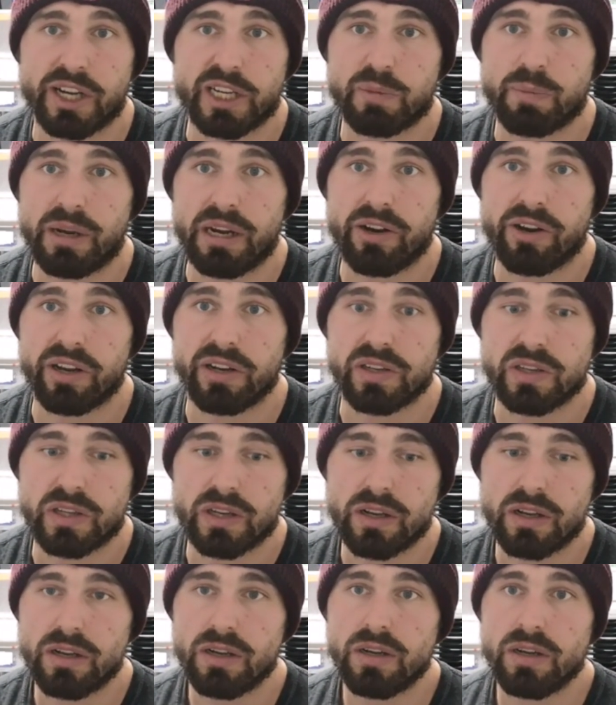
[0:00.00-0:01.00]

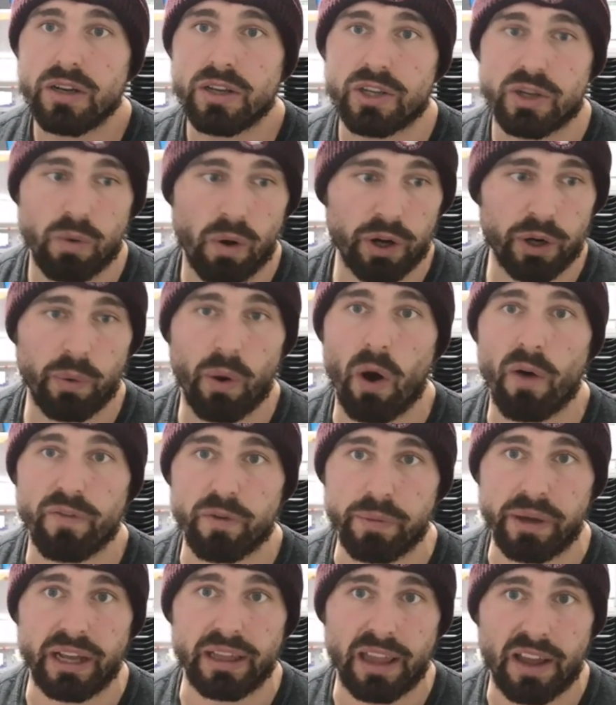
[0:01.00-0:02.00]
experience. So Odawar
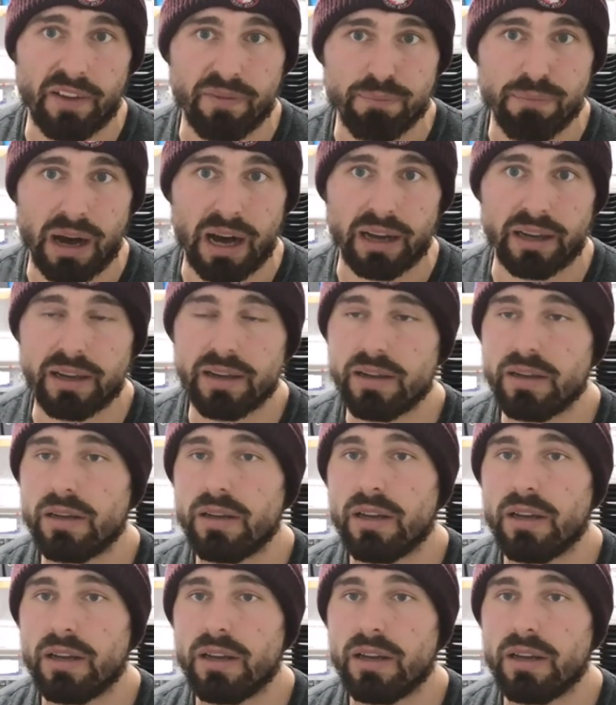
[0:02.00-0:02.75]
for me at left back.